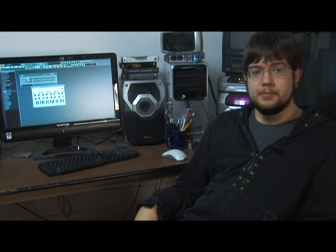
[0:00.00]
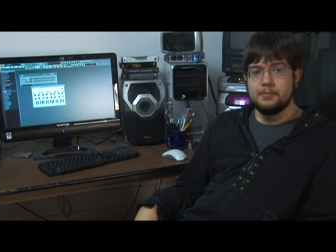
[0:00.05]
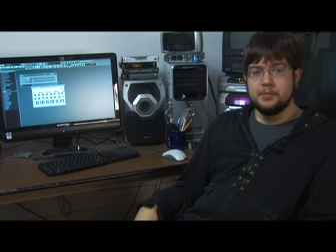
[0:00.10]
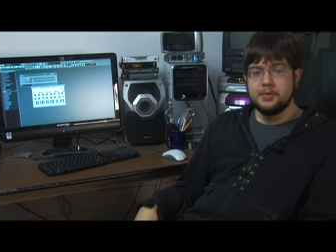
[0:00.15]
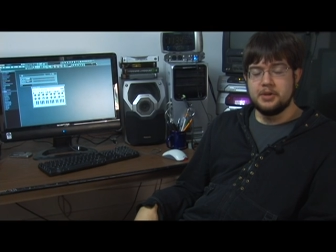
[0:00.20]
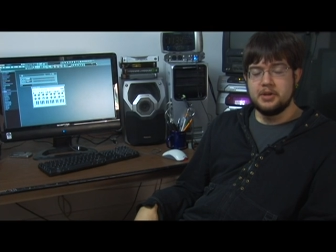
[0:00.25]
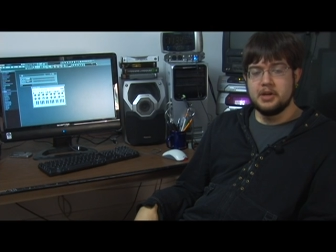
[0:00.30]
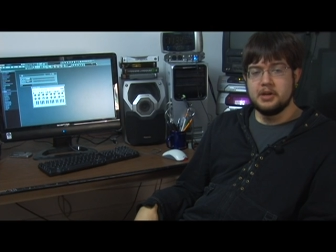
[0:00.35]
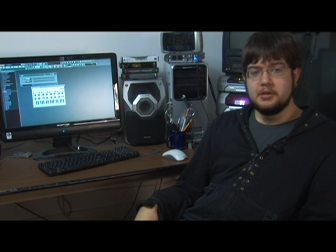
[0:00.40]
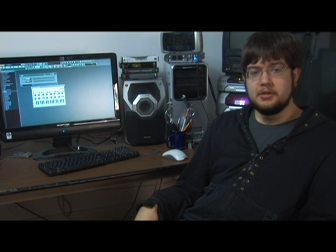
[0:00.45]

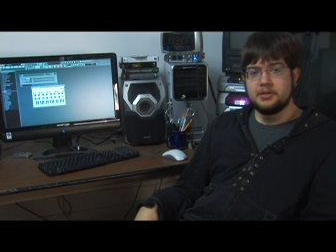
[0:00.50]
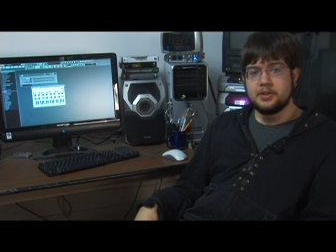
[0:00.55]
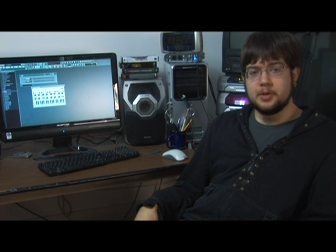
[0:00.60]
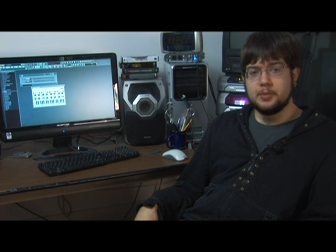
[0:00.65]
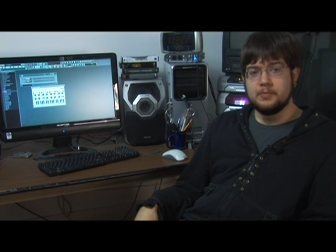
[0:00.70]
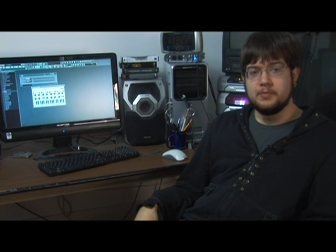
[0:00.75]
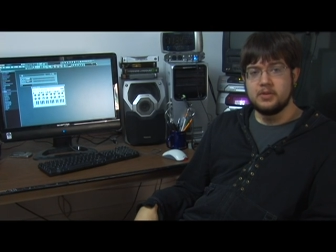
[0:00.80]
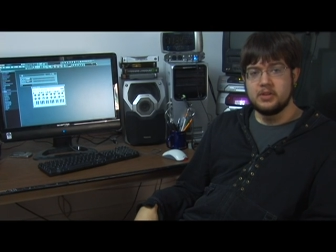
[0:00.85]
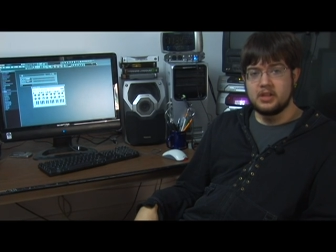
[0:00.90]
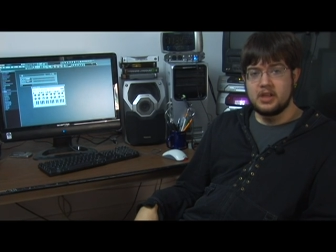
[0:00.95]
When you hear the
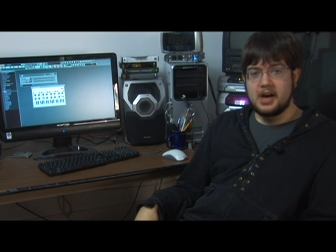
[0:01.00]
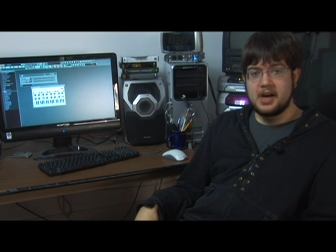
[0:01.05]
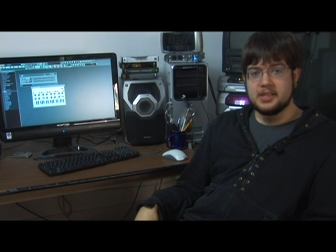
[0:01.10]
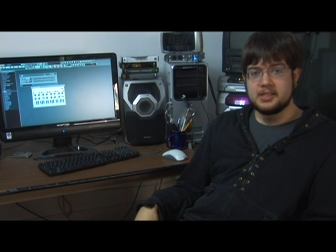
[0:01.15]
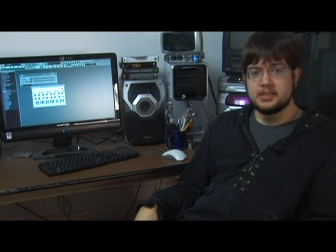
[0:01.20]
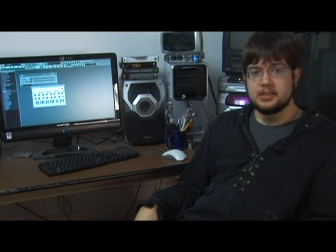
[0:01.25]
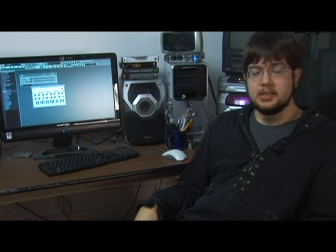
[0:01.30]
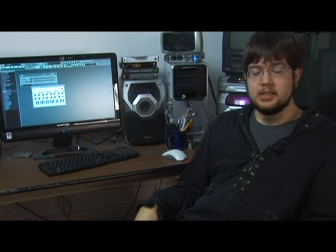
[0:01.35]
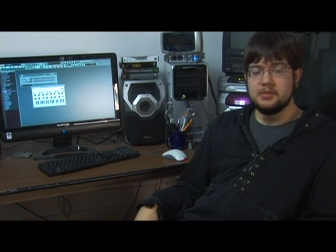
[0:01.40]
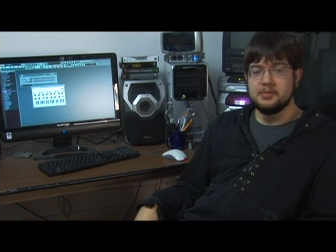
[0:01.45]
term
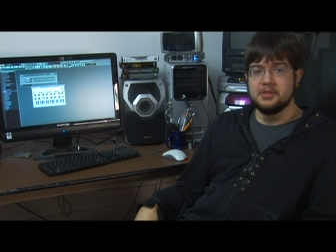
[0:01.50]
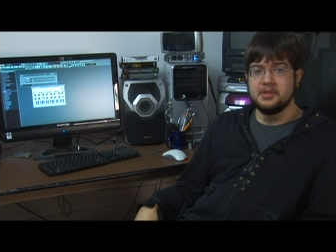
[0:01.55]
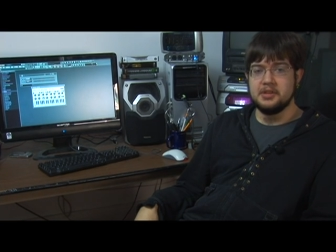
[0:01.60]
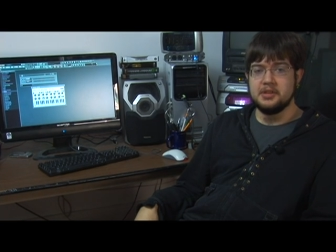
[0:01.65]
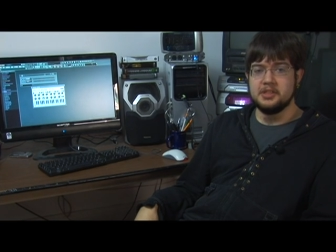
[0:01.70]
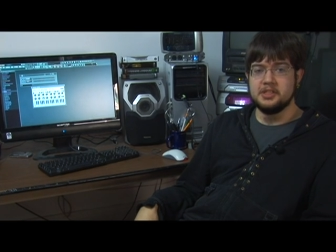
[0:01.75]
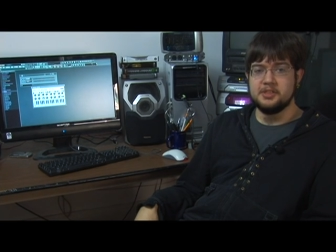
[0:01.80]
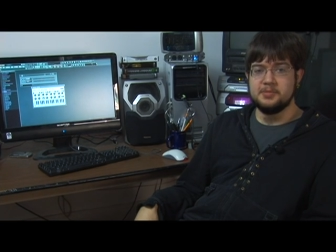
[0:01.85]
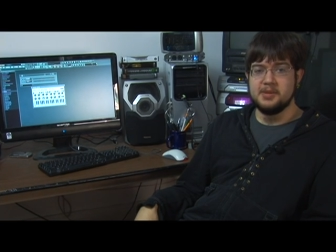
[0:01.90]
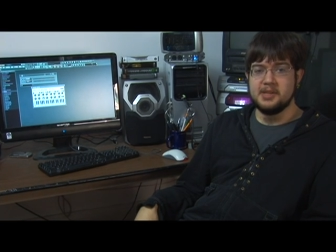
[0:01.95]
velocity, when
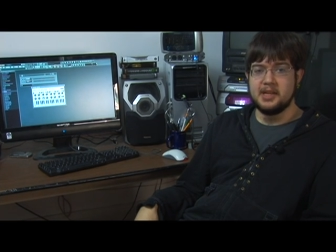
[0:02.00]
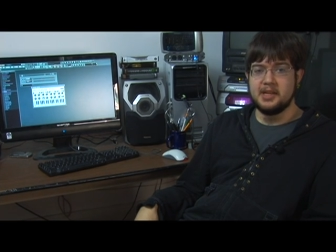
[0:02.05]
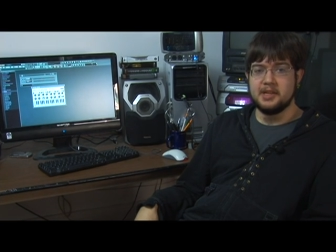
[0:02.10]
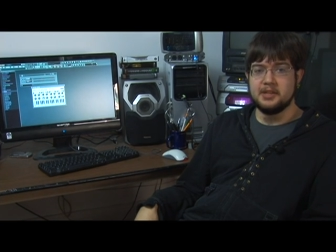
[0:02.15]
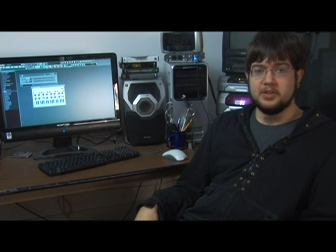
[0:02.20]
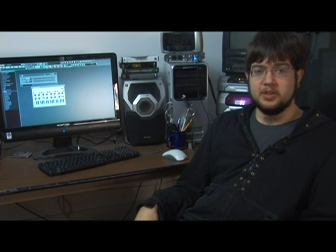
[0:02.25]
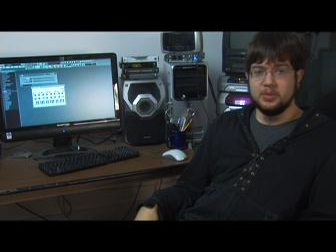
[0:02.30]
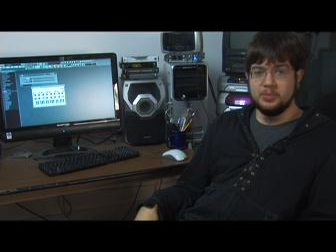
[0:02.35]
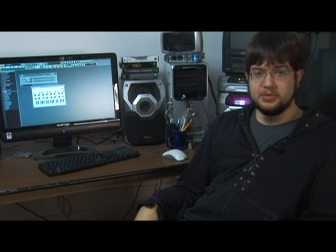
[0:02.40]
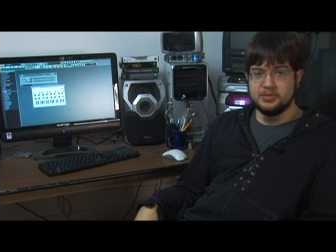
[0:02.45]
in speaking
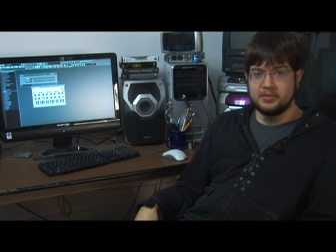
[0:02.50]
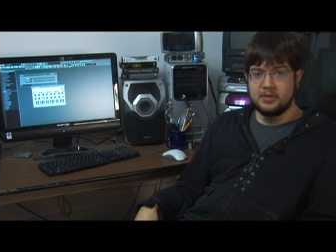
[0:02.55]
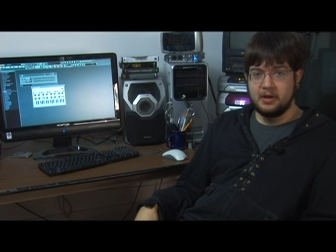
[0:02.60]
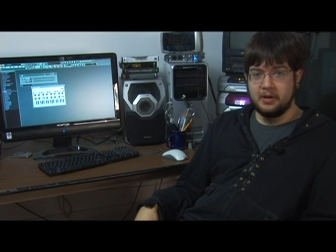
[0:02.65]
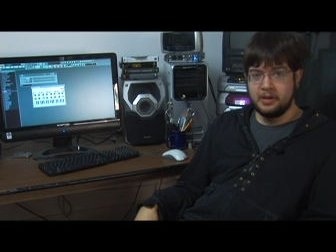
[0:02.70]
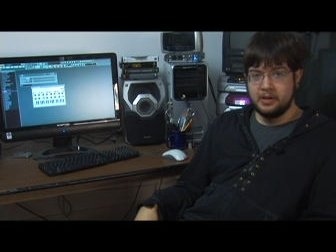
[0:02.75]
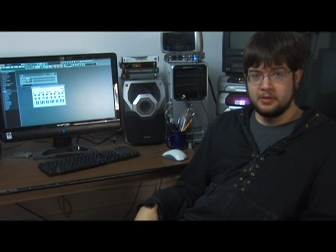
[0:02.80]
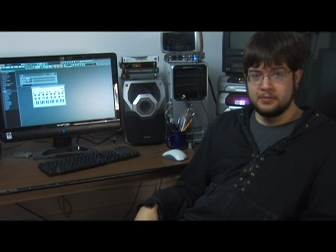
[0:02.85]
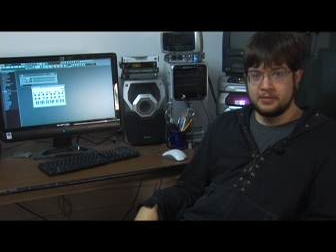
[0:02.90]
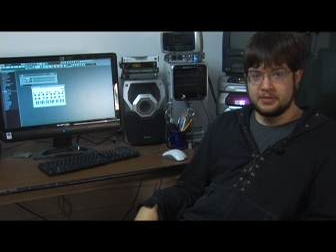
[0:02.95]
in terms of audio,